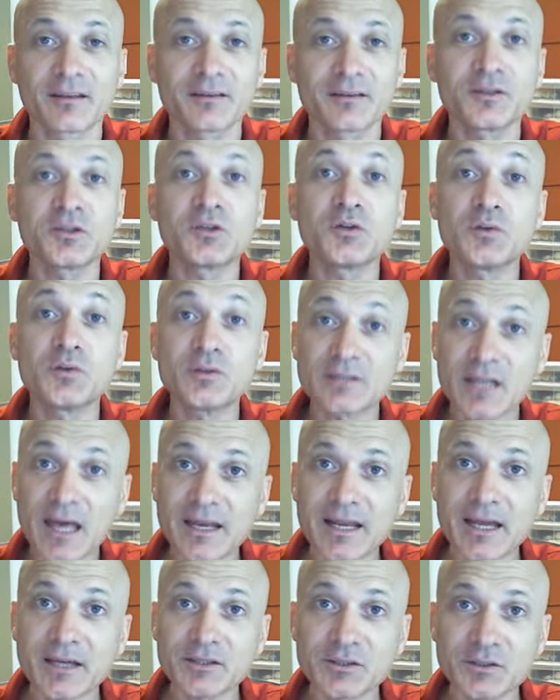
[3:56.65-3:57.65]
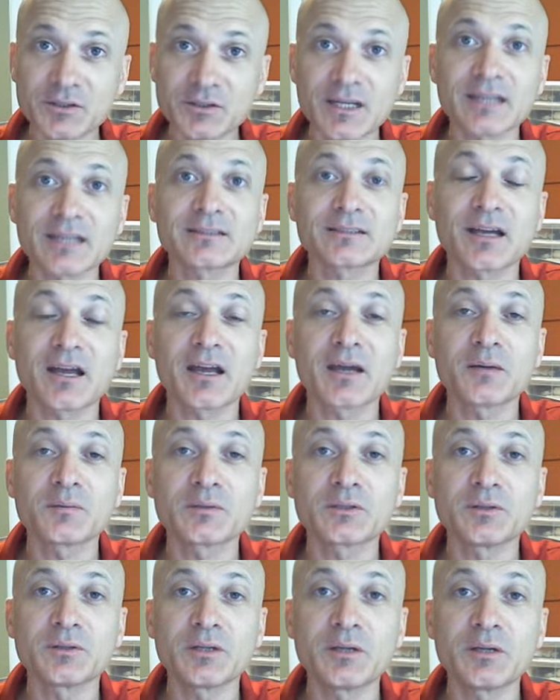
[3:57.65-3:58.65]
Use that exercise time
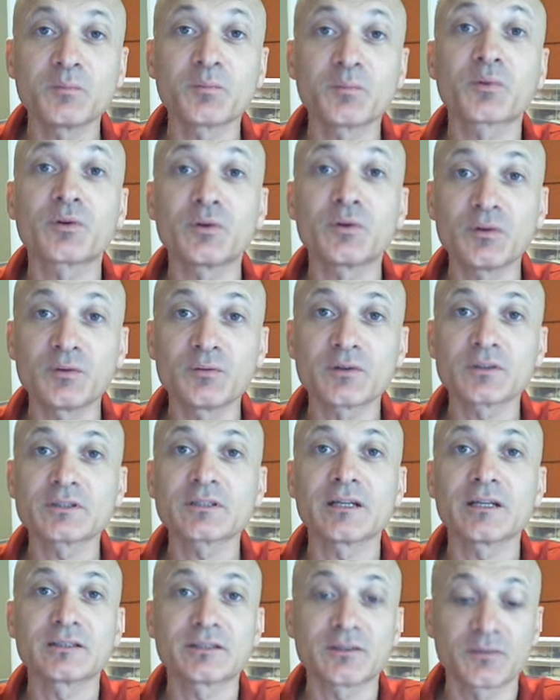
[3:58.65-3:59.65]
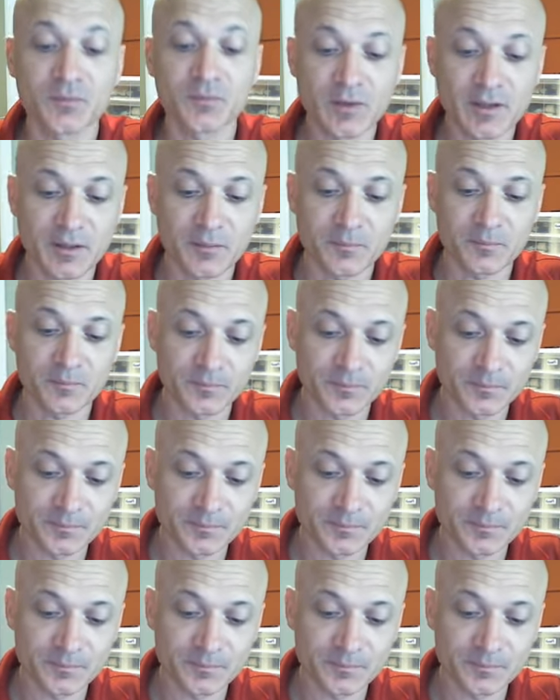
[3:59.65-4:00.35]
to improve your sense of rhythm.